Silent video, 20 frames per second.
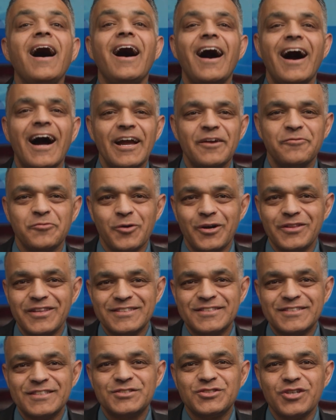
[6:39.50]
Hi, everyone.
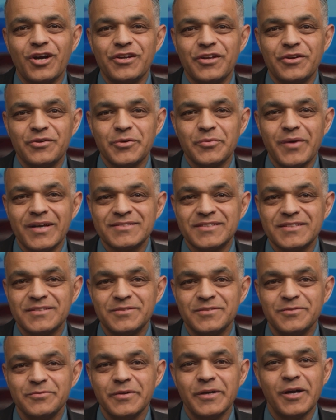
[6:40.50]
This is John Henry Westen.
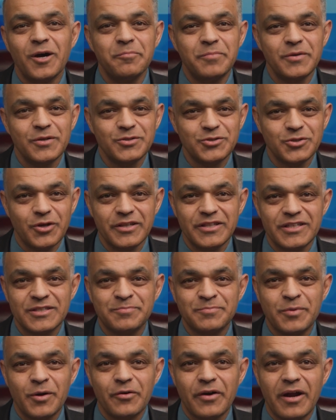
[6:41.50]
We hope you enjoyed this
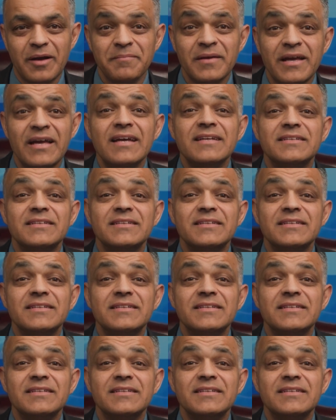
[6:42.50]
program.